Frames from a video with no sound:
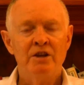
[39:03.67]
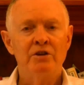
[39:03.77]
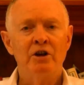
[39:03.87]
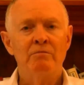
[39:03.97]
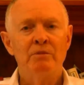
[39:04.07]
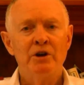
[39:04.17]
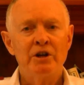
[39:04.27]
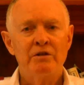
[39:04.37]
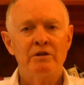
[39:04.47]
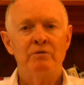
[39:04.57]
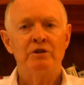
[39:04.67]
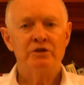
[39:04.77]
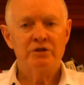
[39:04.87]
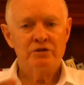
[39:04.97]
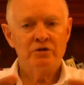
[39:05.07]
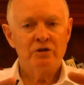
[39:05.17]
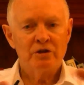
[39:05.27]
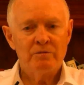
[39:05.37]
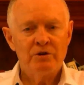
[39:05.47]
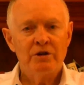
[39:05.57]
You've got Mercury, which is your
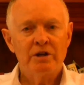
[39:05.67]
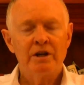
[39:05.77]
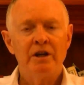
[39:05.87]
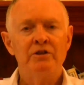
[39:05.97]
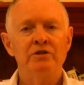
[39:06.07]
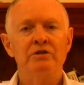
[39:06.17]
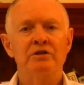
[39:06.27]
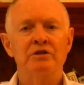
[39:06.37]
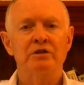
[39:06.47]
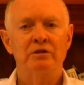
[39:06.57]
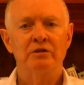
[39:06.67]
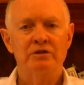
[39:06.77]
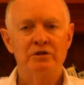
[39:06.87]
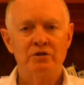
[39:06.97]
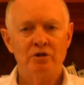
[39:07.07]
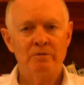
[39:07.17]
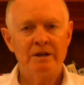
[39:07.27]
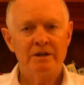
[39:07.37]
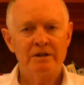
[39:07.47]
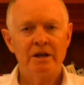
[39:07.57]
communication skills and your
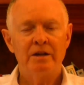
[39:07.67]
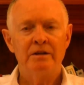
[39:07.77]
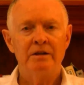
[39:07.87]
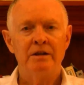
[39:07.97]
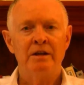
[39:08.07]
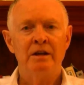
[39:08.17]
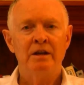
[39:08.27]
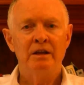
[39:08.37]
mentality.